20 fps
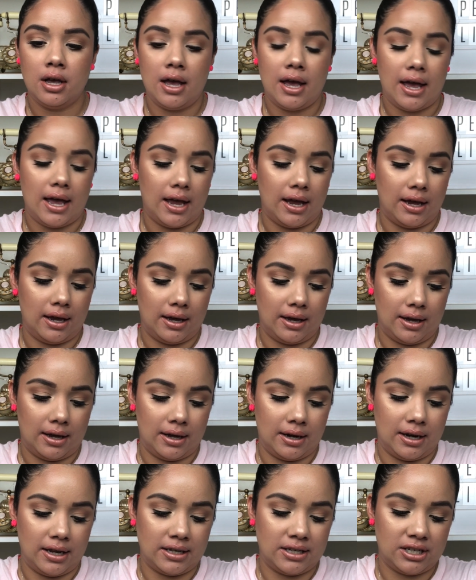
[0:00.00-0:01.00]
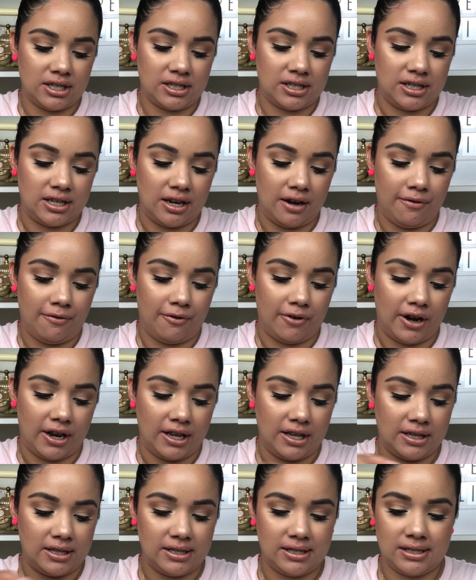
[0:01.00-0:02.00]
And it's just different.
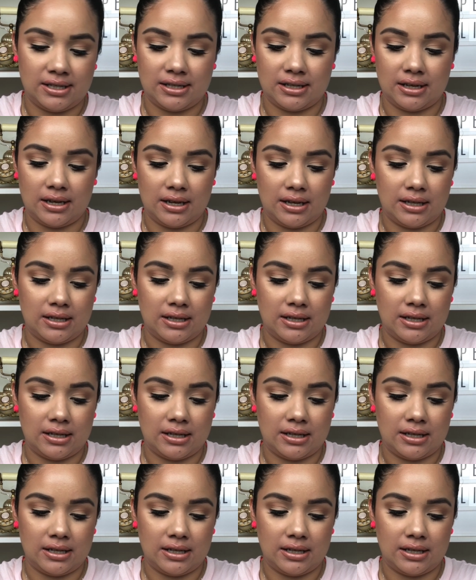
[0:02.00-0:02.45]
It's